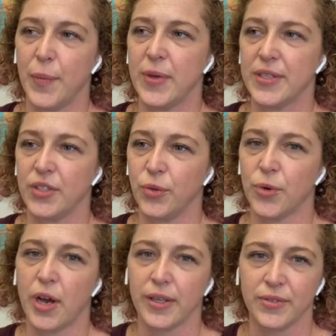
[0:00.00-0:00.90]
He has a new
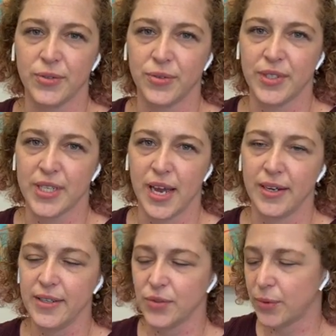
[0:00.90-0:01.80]
rocking stool design
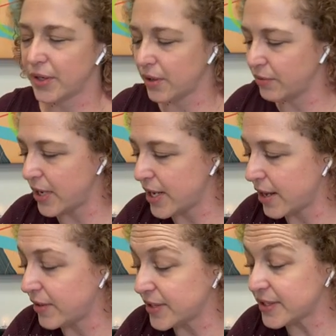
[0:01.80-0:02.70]
he's working on right now
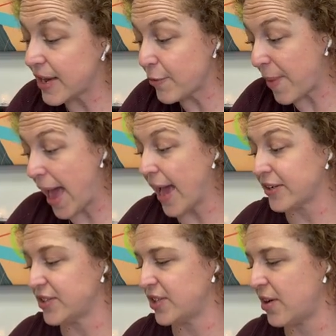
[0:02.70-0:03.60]
that doesn't have a back.
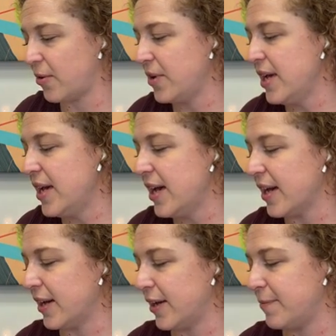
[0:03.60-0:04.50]
So
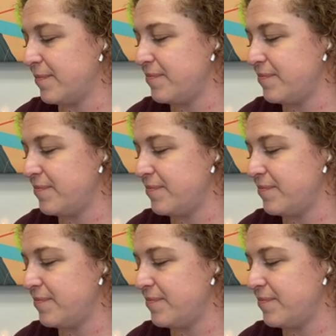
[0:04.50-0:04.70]
um,